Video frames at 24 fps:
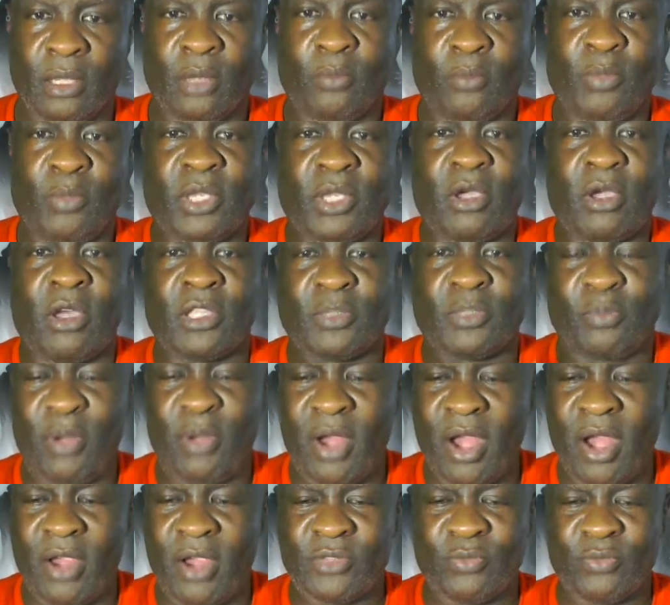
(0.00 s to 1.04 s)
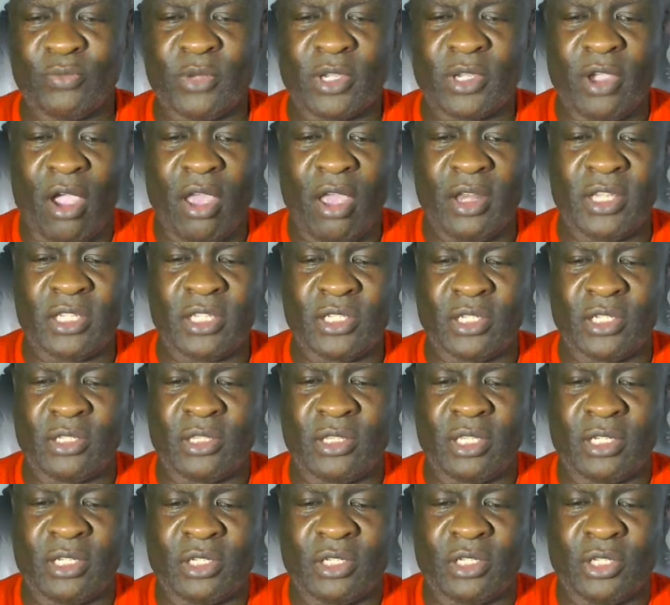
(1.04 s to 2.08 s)
because parents, regardless to
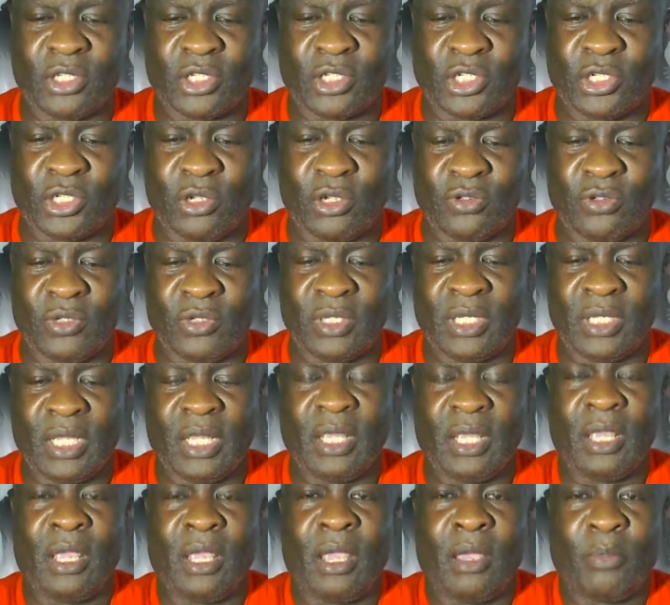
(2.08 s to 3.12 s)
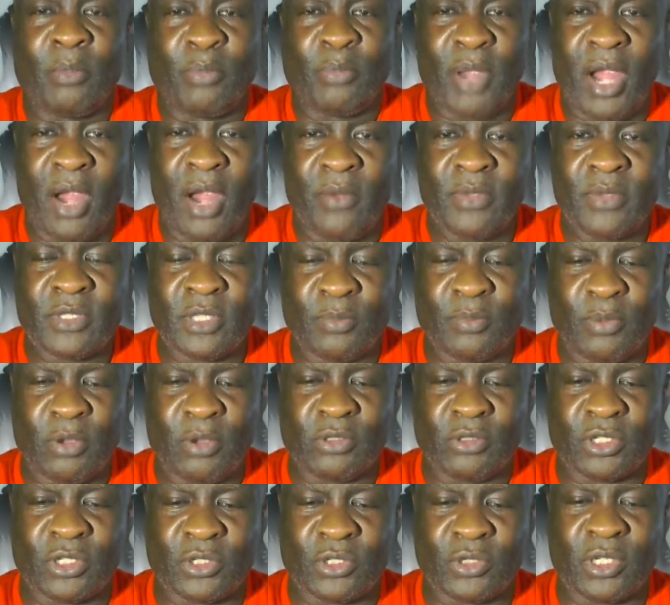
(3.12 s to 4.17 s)
the children, parents are
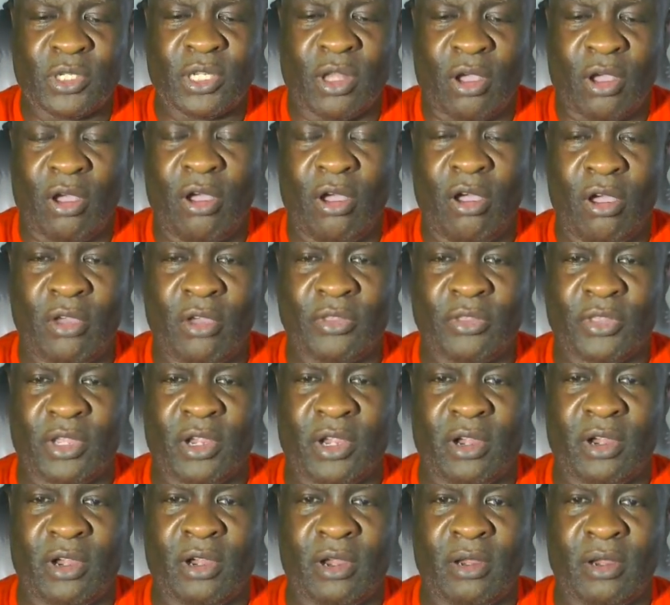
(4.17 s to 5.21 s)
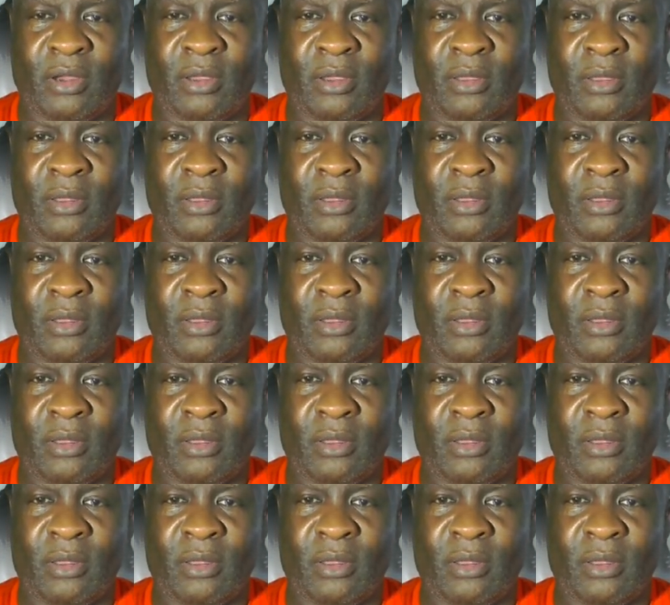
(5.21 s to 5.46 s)
supposed to treat all their